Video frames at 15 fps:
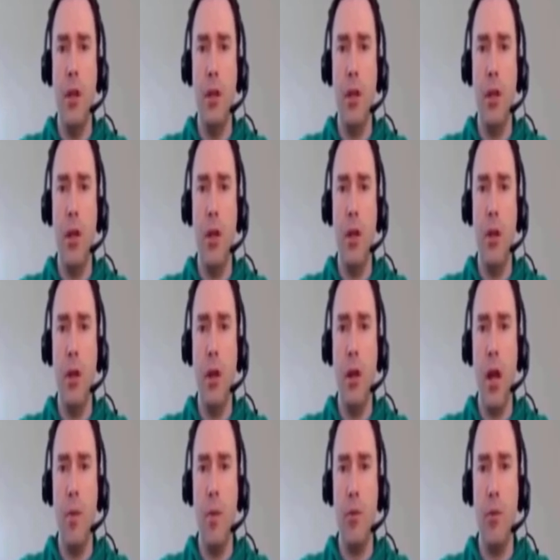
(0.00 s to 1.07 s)
and here
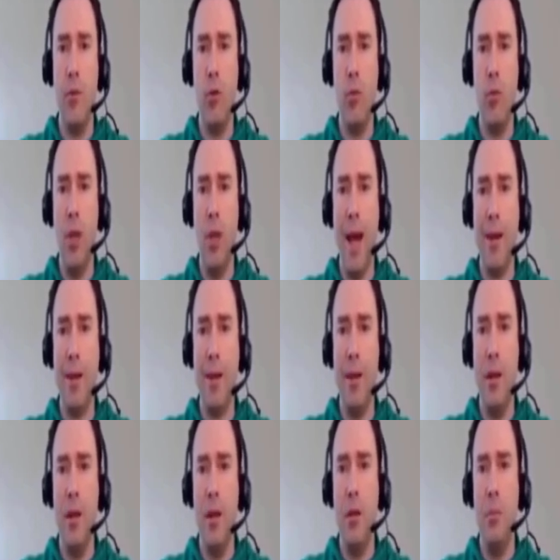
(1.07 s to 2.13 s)
I prefer black.
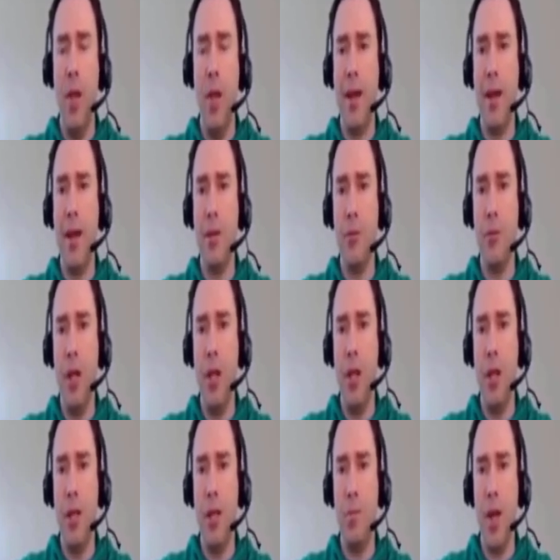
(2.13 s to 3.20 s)
Black has
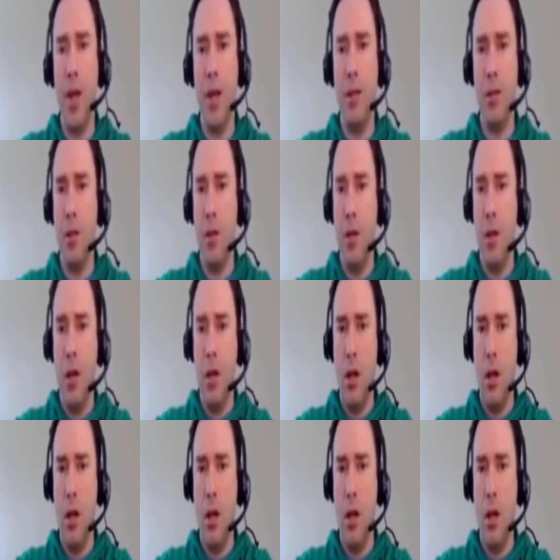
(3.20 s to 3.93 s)
really nice space